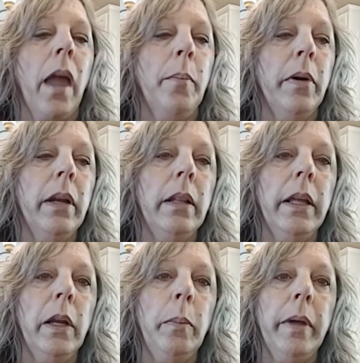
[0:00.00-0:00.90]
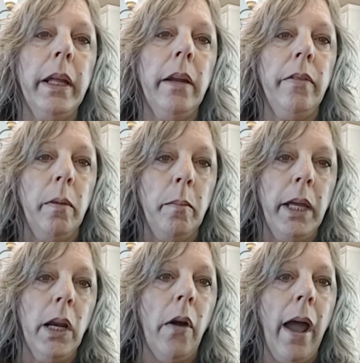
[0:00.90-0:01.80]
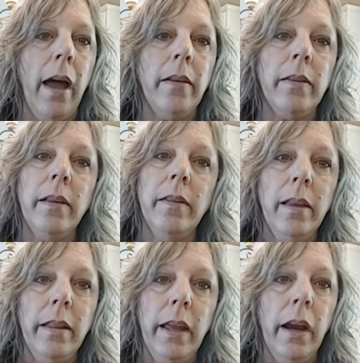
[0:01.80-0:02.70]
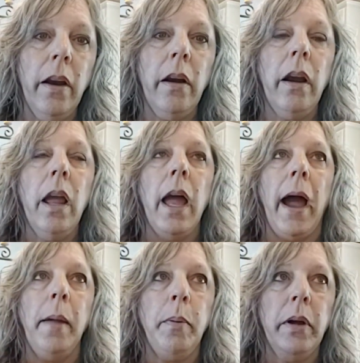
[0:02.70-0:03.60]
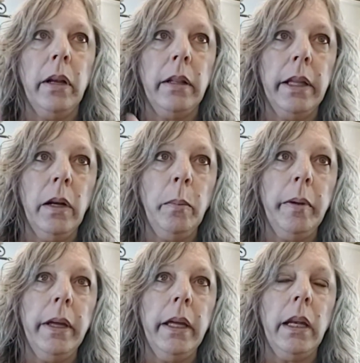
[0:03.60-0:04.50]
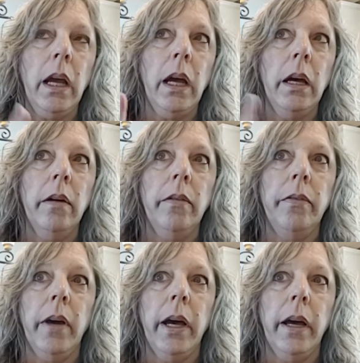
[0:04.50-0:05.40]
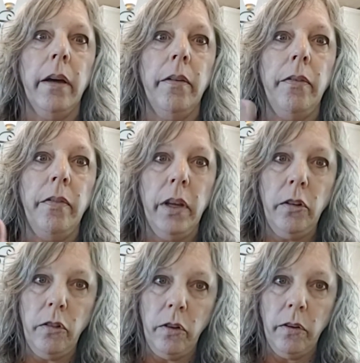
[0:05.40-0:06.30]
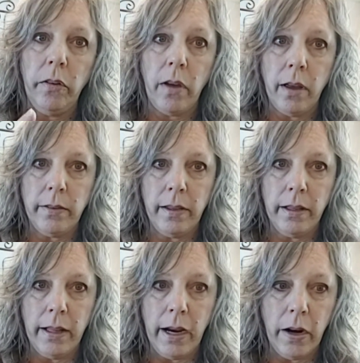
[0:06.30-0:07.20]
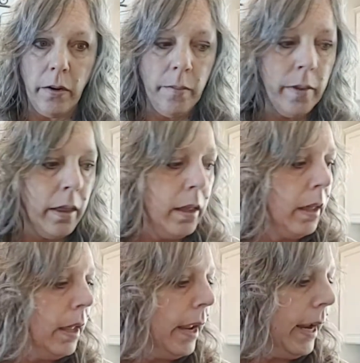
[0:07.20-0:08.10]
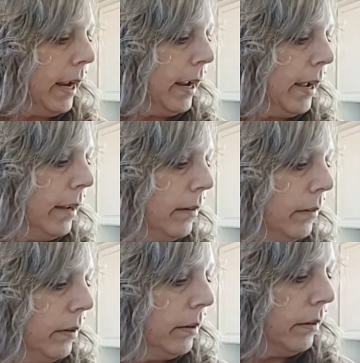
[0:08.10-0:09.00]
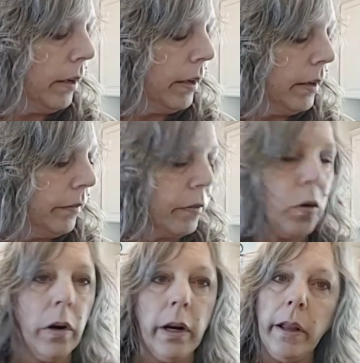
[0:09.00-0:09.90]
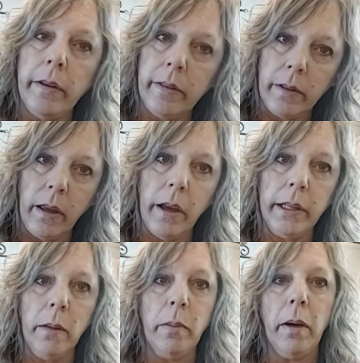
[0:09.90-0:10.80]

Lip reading: I put a little bit of the amino acids in there. I put a little bit of fish sauce in there, and of course onion